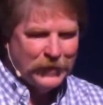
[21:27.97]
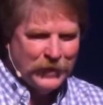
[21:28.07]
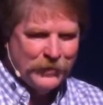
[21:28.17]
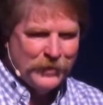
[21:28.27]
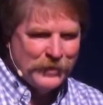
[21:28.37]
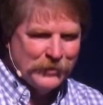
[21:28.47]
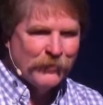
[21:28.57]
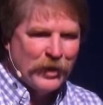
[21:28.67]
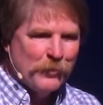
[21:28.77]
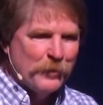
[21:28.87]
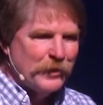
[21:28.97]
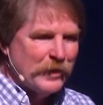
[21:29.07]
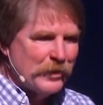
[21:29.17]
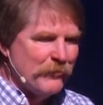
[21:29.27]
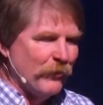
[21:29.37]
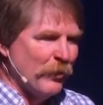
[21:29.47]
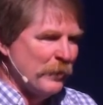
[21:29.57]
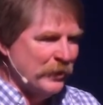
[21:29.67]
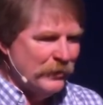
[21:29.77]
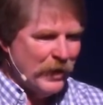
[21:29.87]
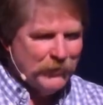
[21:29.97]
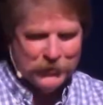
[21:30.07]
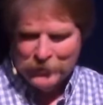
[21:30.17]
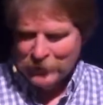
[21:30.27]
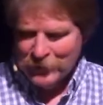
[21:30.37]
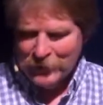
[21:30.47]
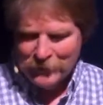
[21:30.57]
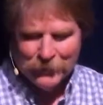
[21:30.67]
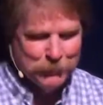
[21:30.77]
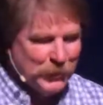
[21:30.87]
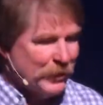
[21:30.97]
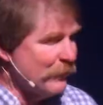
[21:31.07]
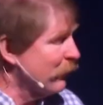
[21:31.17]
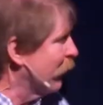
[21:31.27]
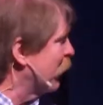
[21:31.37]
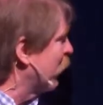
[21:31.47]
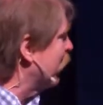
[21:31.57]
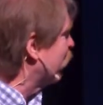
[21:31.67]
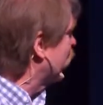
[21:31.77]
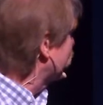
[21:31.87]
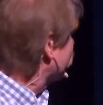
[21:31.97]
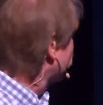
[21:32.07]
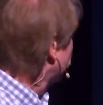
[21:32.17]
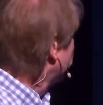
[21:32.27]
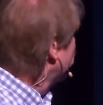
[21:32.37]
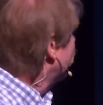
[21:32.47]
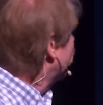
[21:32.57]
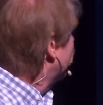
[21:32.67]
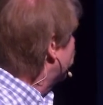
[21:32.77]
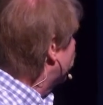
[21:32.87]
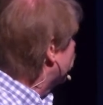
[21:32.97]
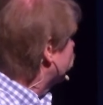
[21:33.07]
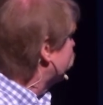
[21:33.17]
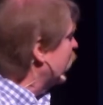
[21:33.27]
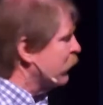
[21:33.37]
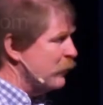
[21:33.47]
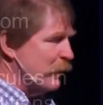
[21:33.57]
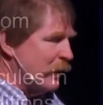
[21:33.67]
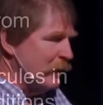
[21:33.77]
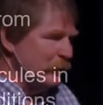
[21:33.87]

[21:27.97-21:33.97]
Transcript: in the environment that they form in, you have to do it at in, mid infrared wavelengths. Uh, finally, we get